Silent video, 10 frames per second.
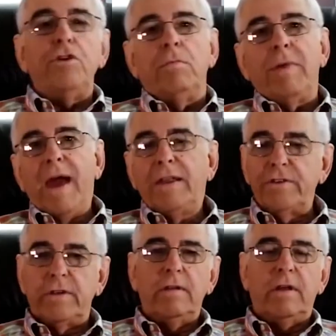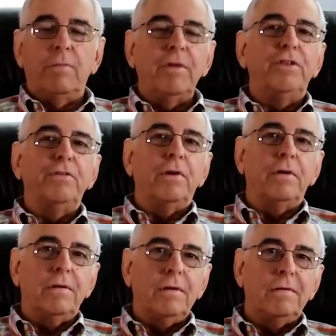you imagine coming to
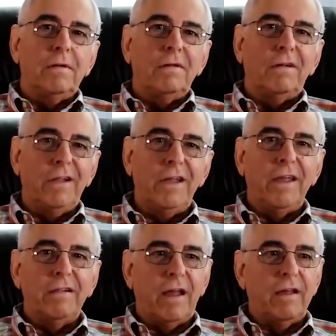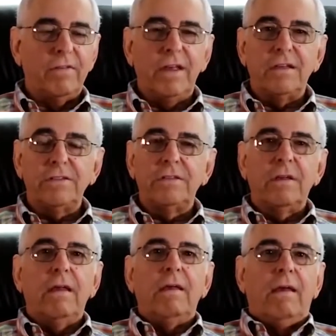a clinic like this,
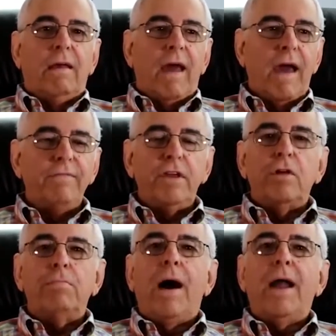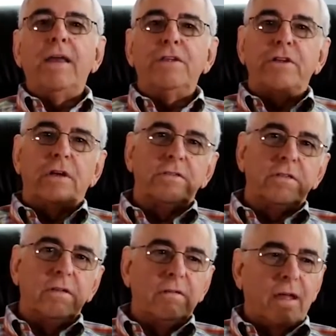having your body
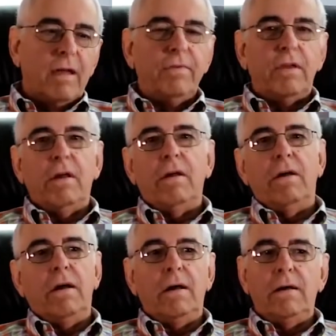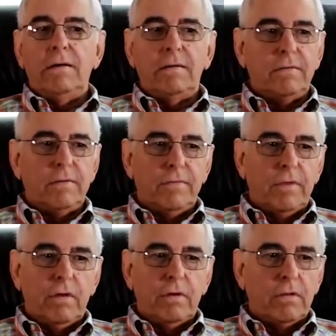adjusted, having
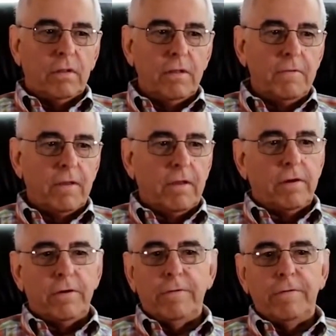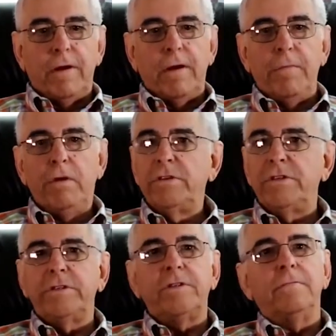your immune
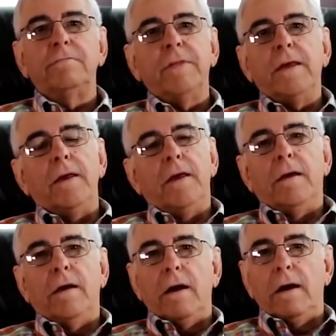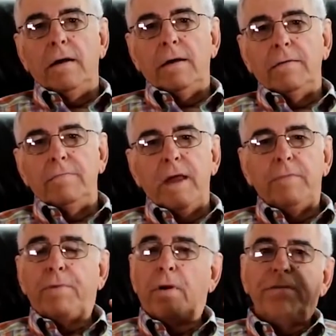system
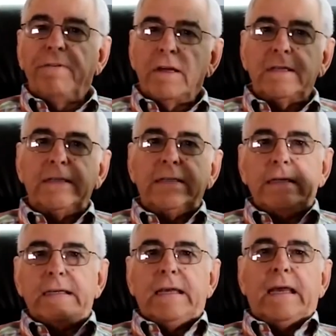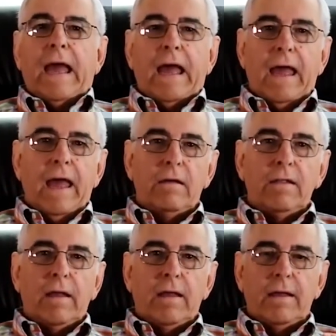made perfect,
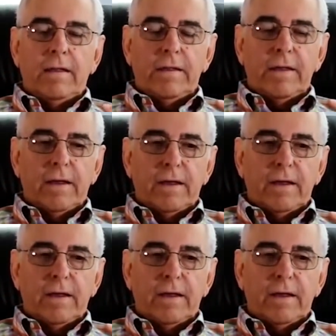and